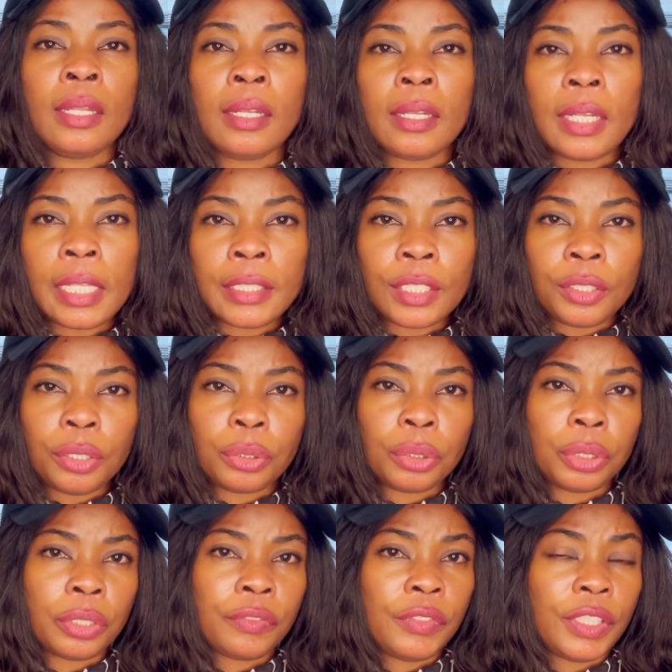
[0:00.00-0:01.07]
Let's say your
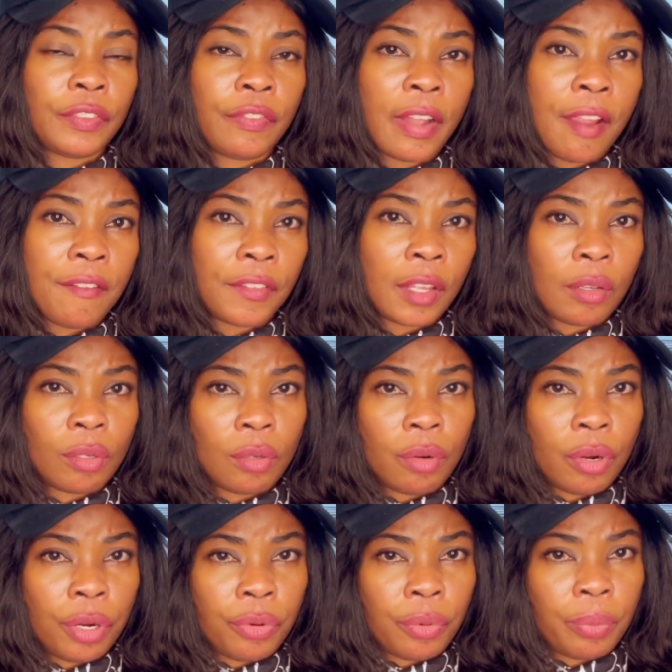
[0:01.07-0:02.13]
tuition fee is five thousand
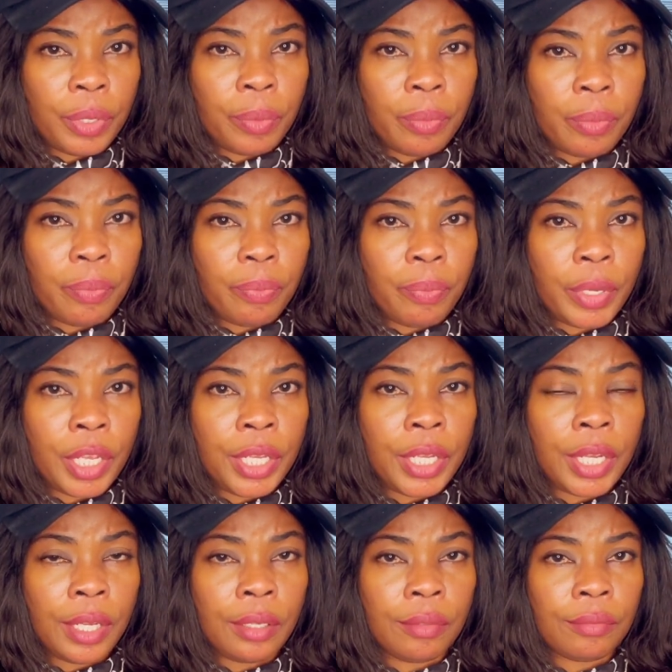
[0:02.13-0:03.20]
euro per, per
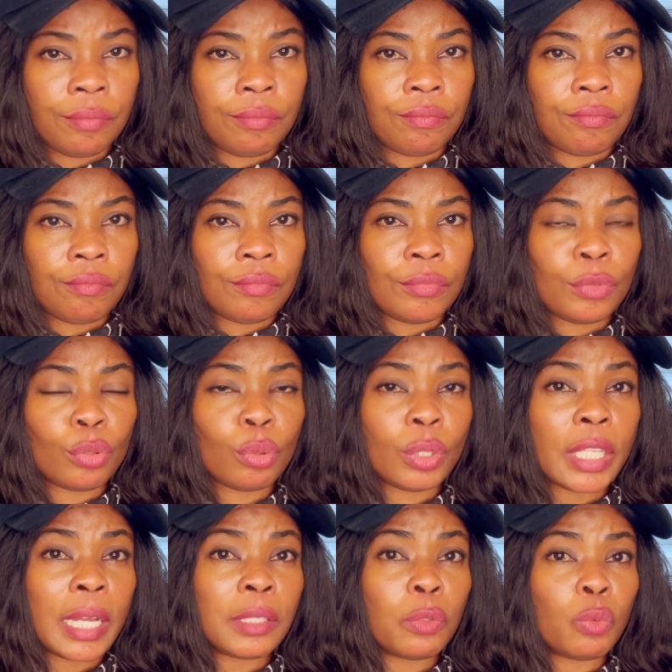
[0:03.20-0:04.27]
year. So
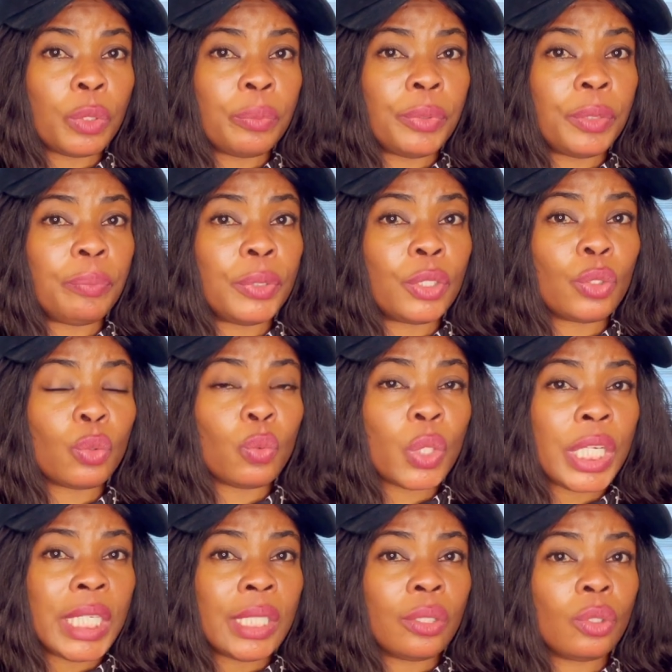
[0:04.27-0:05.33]
that will be
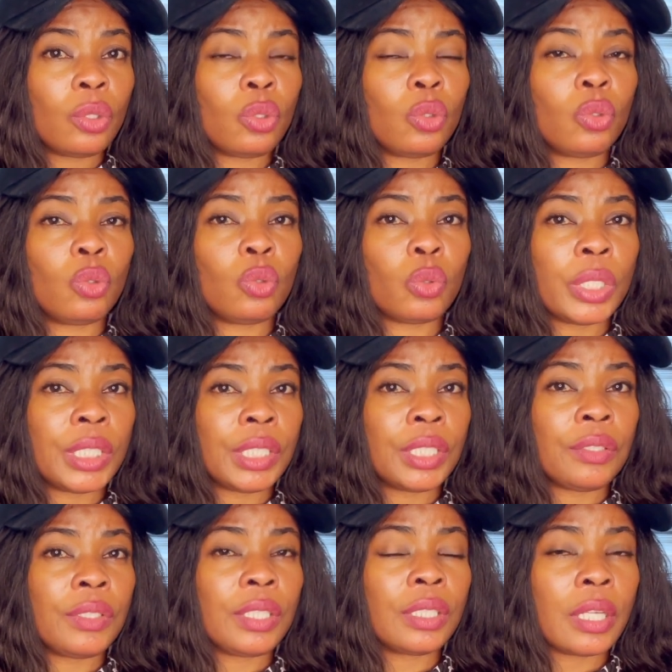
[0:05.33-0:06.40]
between
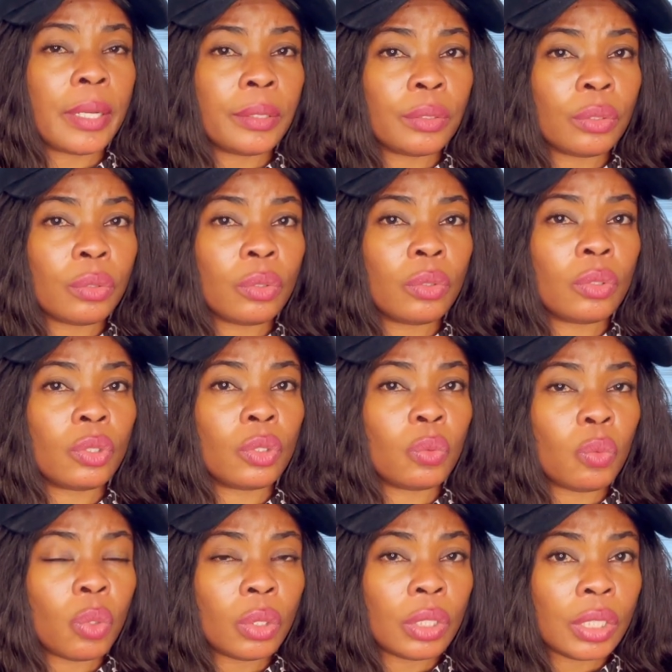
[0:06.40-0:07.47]
twenty-three thousand
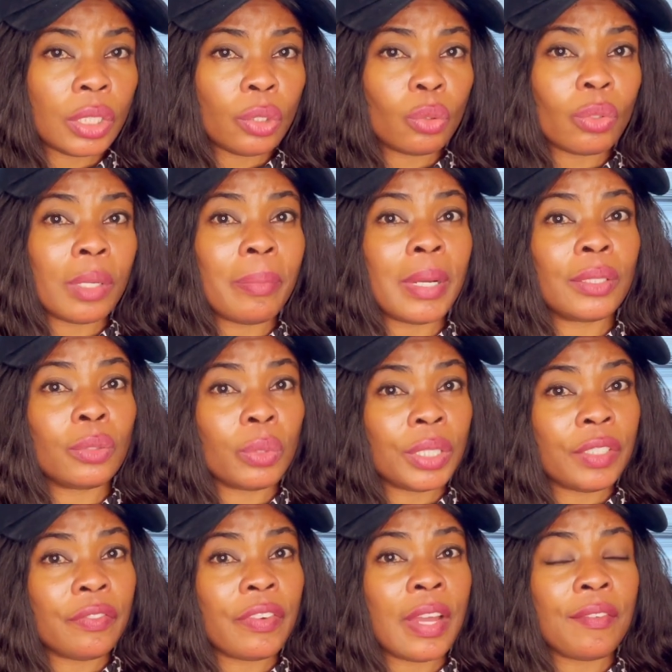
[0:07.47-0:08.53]
zloty to about
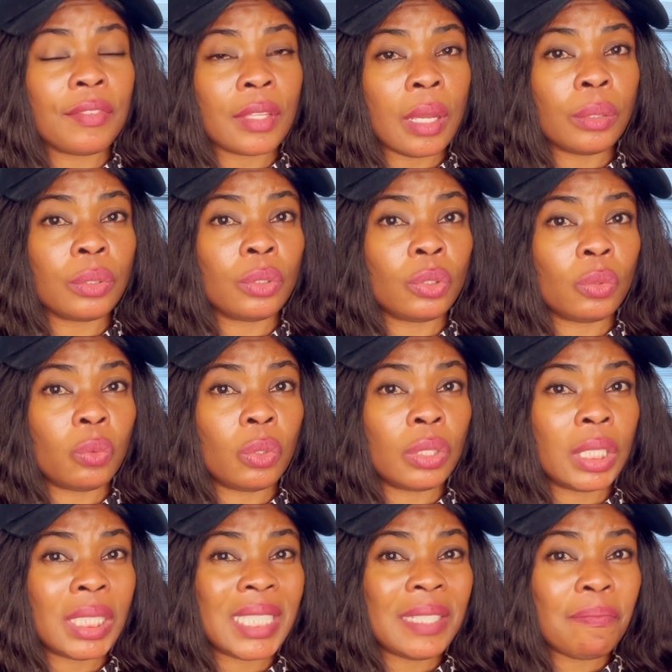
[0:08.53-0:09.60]
twenty-five thousand
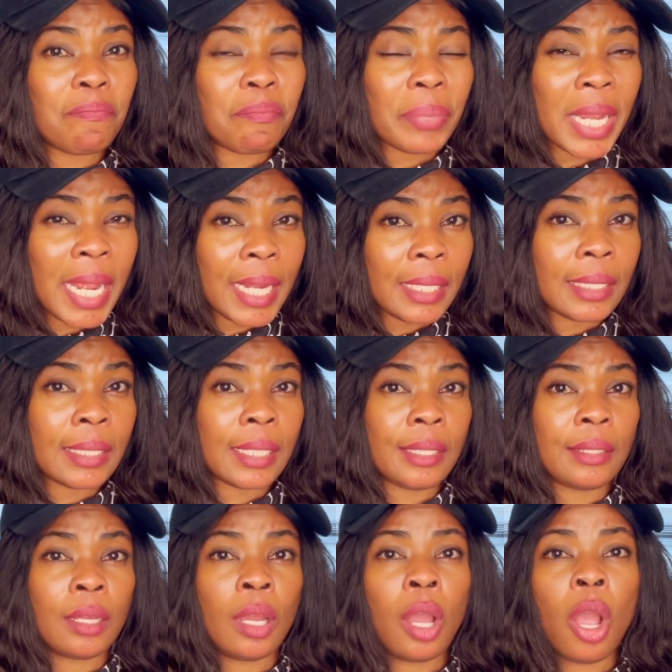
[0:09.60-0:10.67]
zloty,
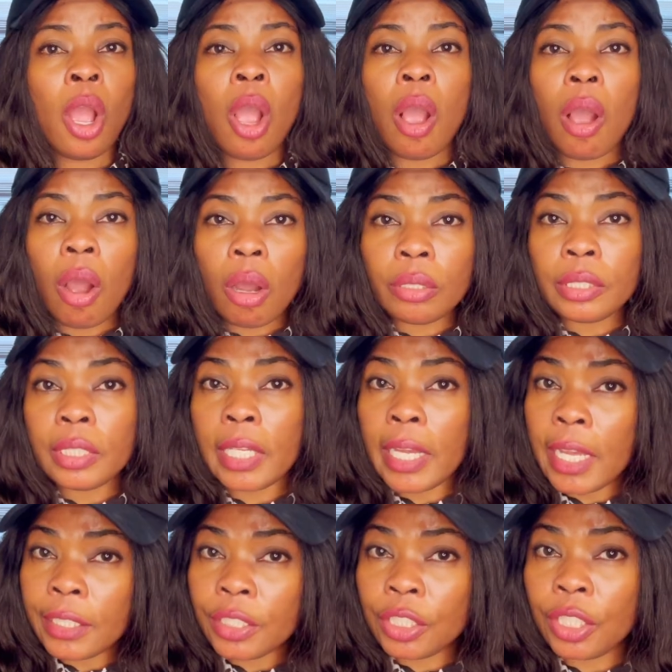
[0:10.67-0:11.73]
depending on the
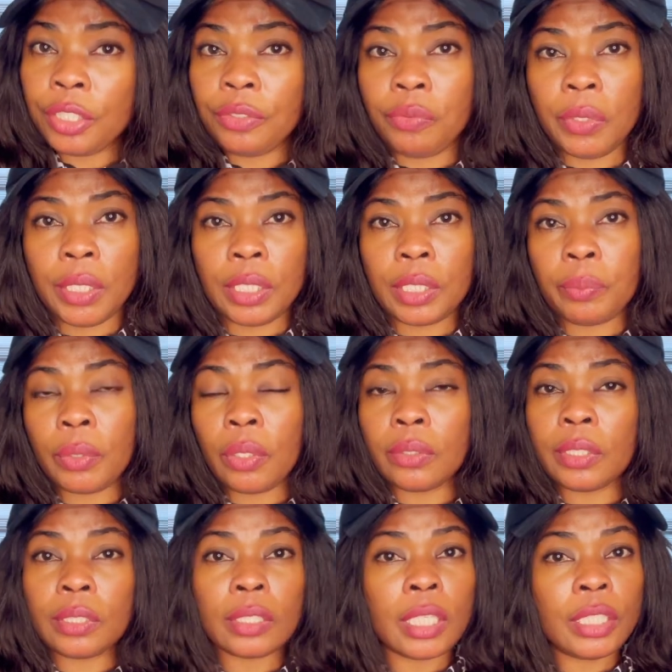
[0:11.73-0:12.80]
exchange rate, because
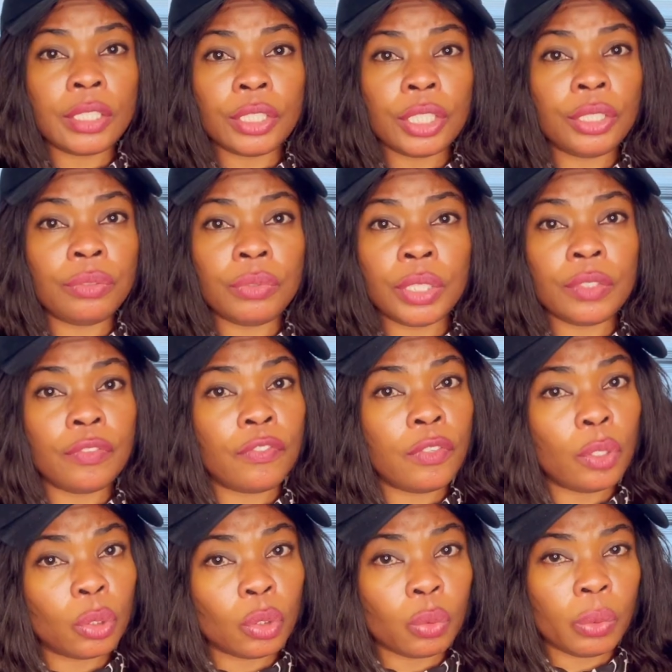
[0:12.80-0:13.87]
this exchange rate
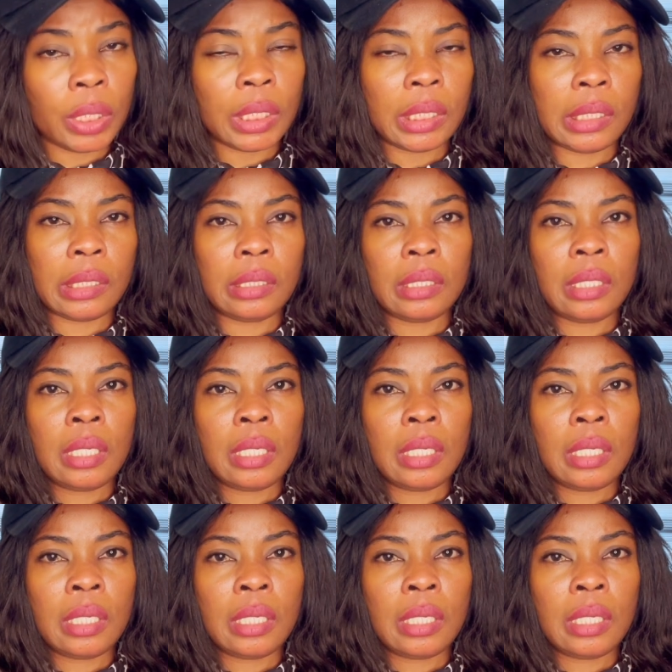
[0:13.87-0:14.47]
fluctuates.